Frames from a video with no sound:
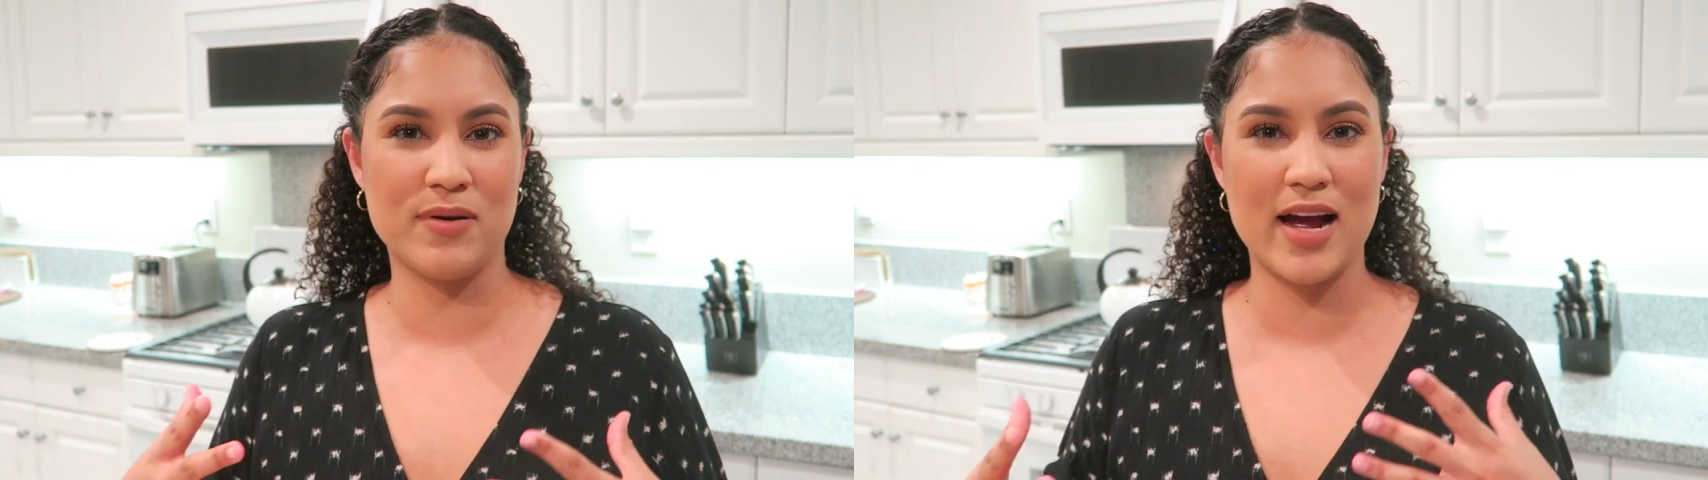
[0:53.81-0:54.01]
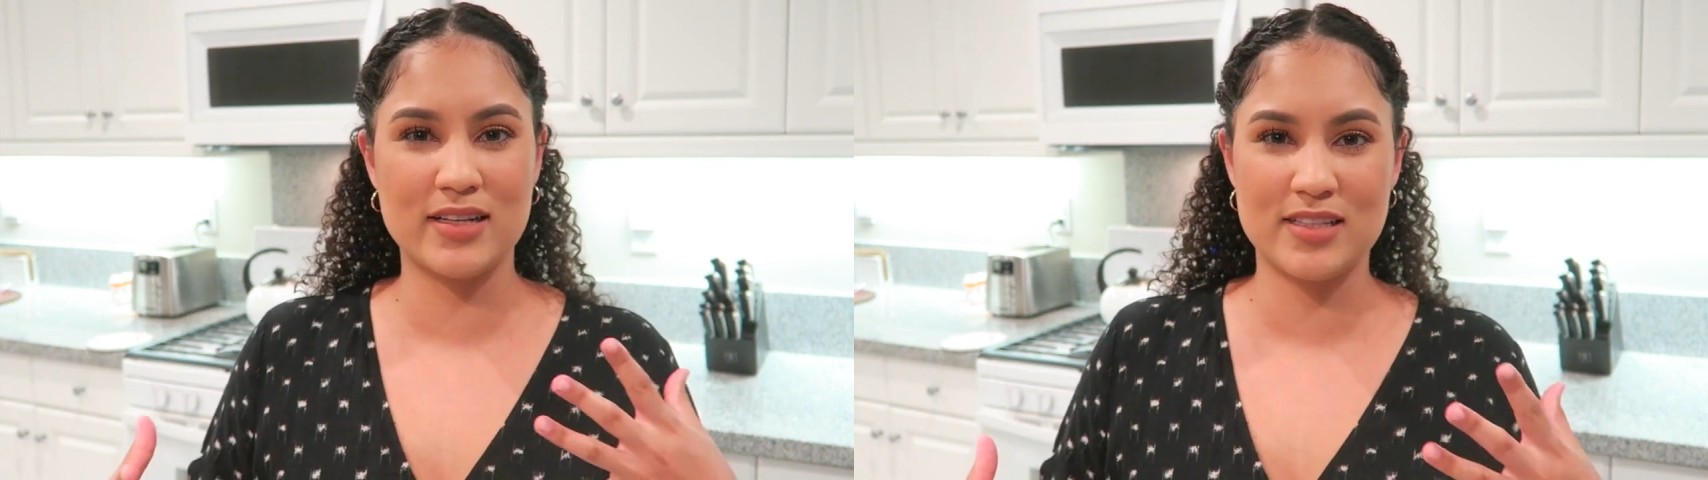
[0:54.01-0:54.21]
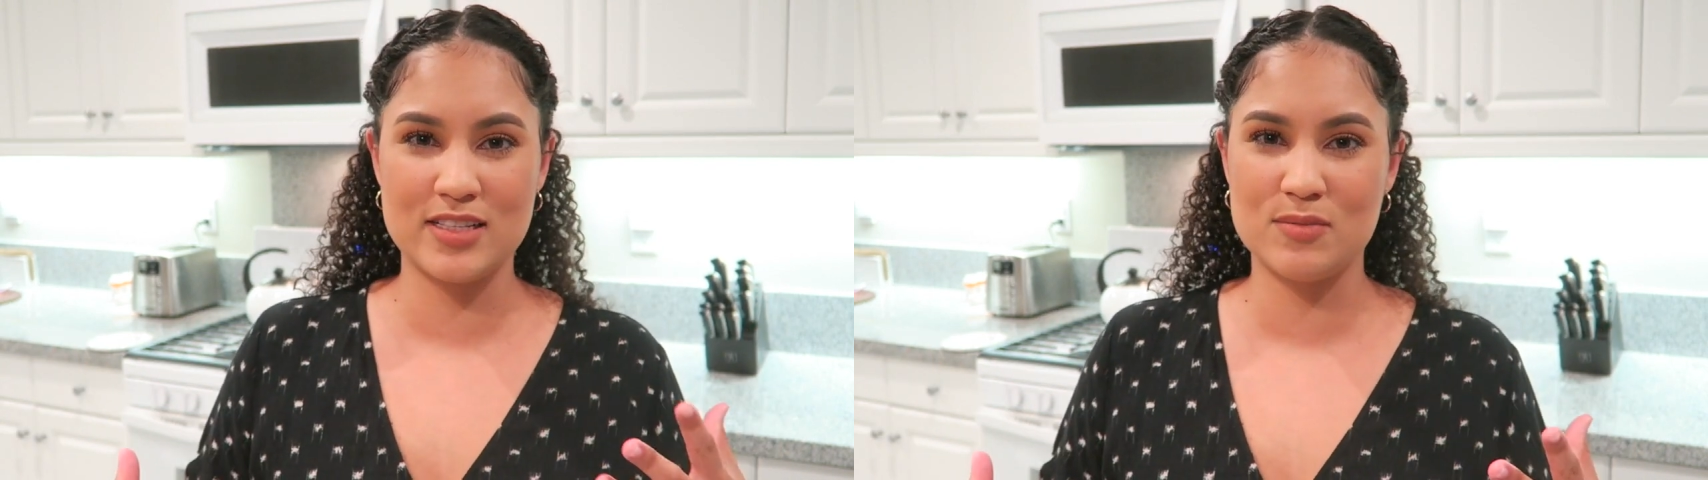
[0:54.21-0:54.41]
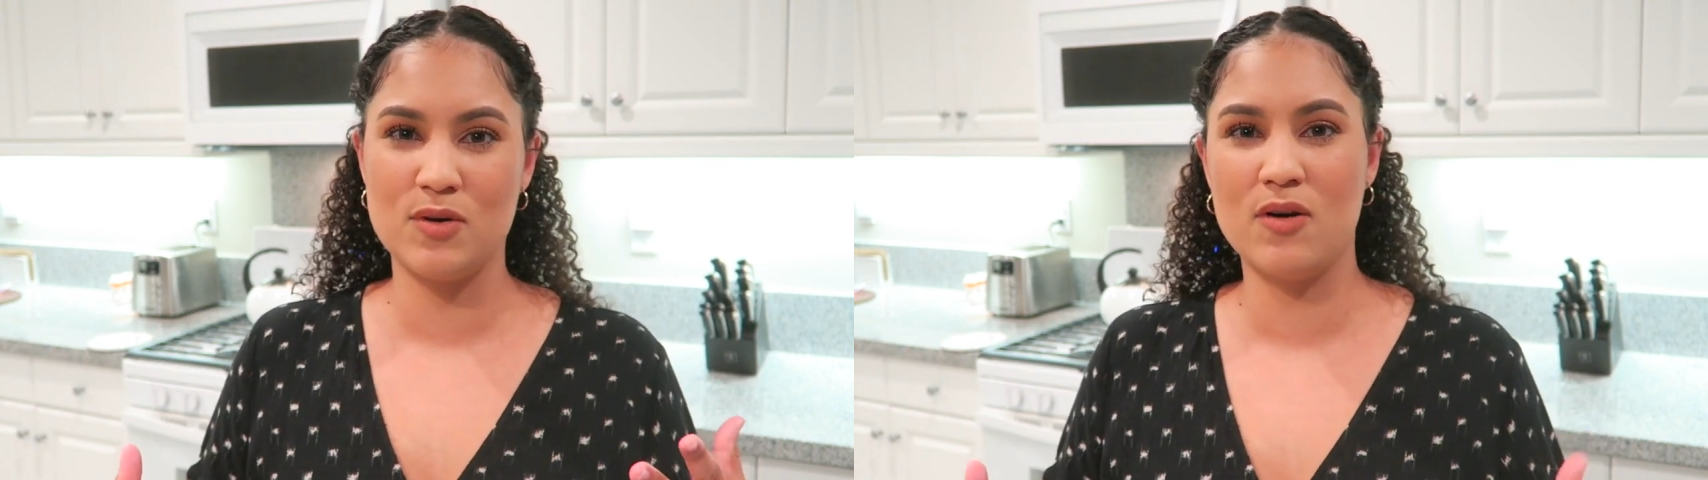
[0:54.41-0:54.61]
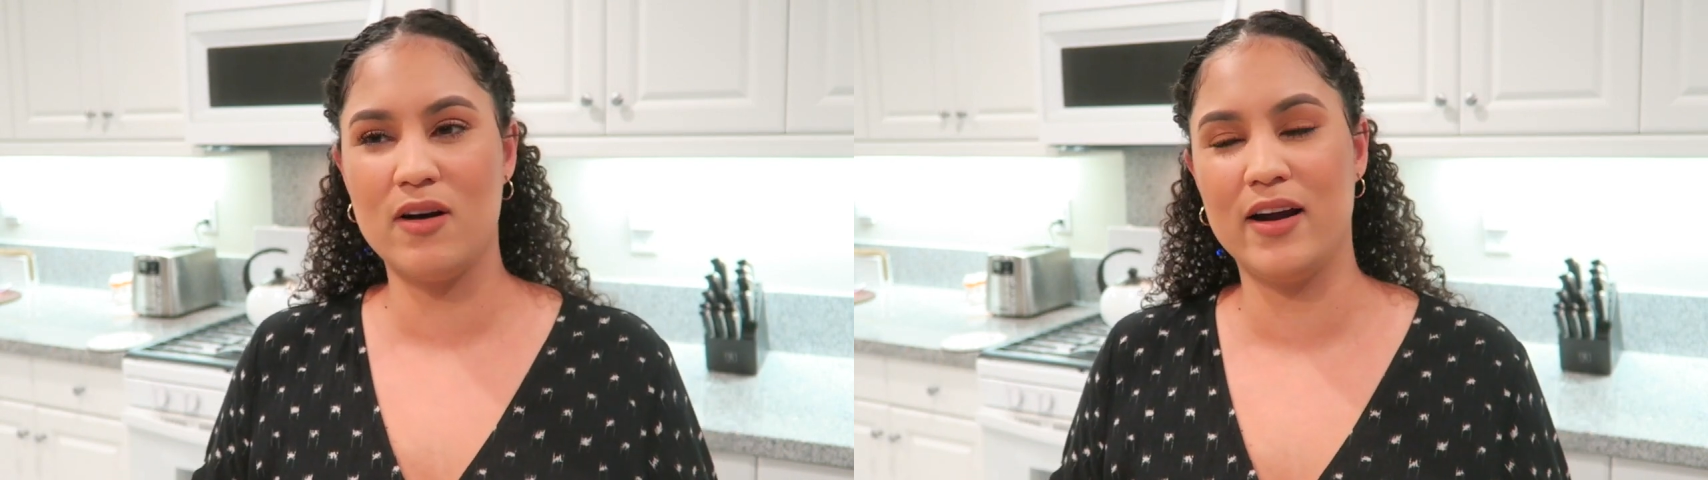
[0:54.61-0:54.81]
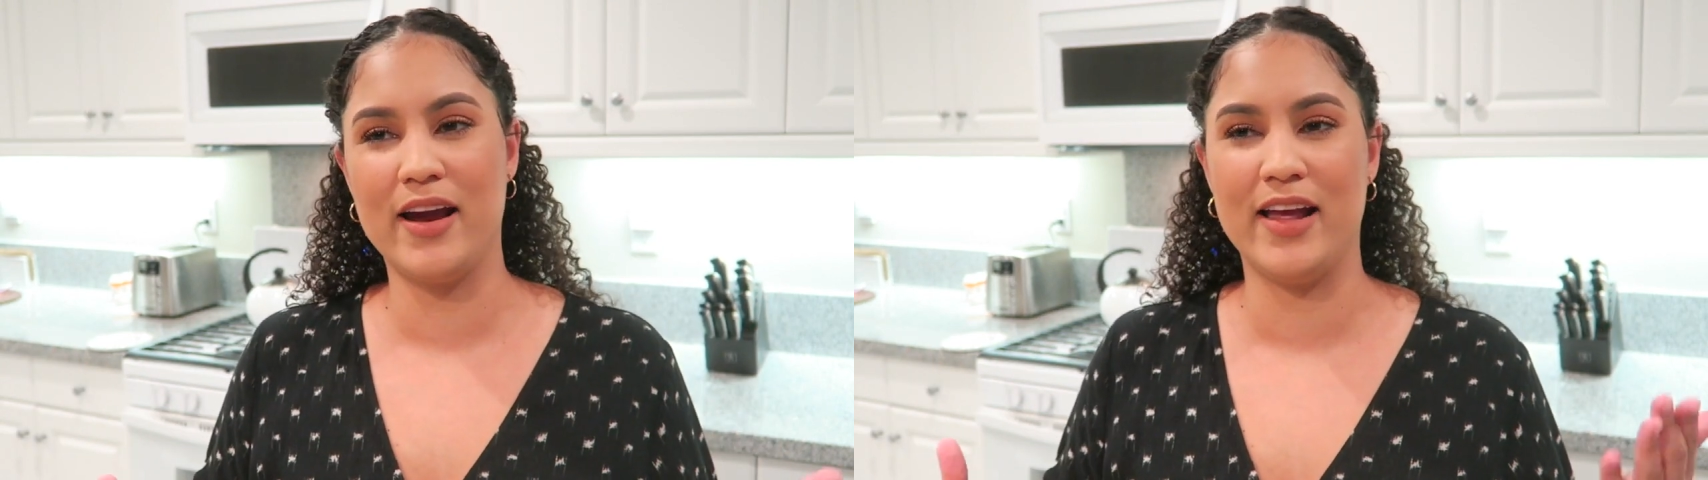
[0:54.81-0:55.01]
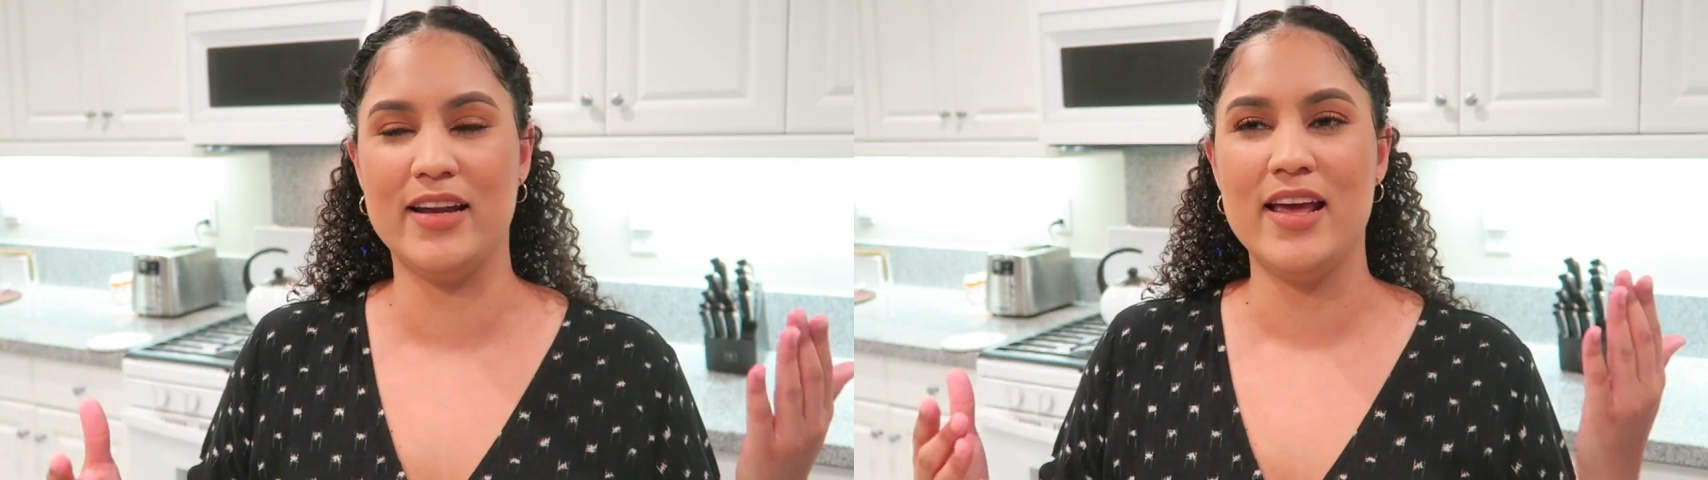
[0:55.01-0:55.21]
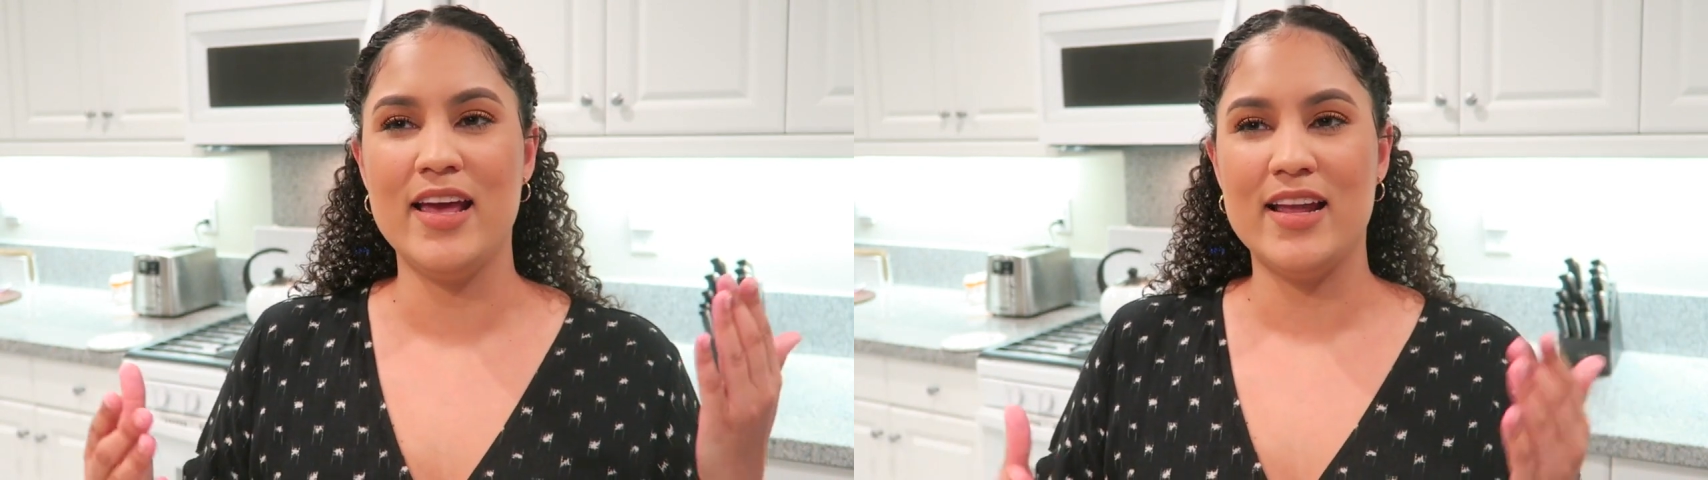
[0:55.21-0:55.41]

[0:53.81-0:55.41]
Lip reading: practice more, and